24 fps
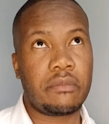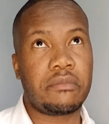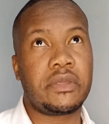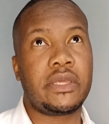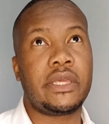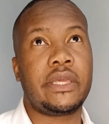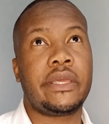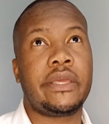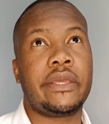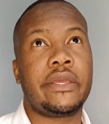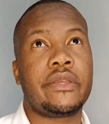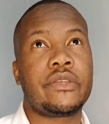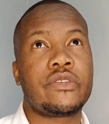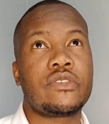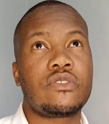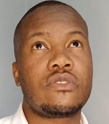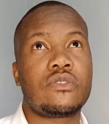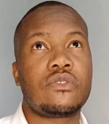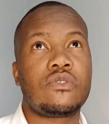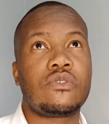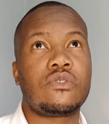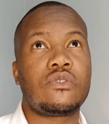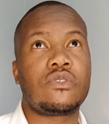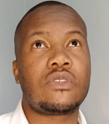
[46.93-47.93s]
He
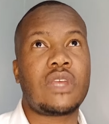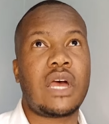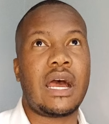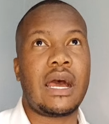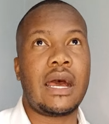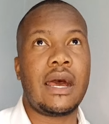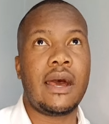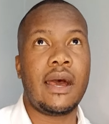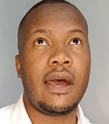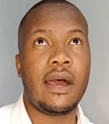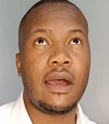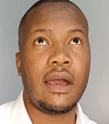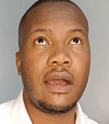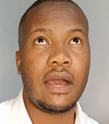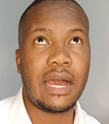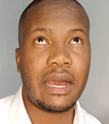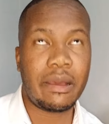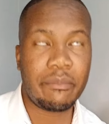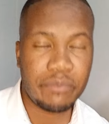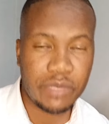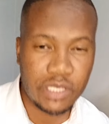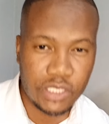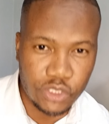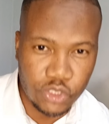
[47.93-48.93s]
is
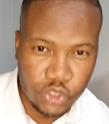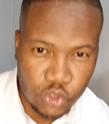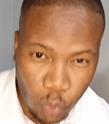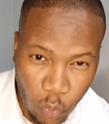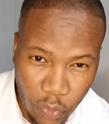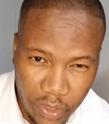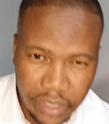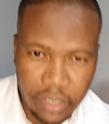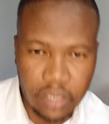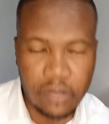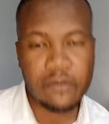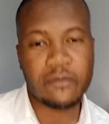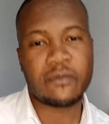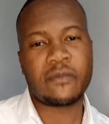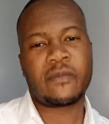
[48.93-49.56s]
Amin Joy.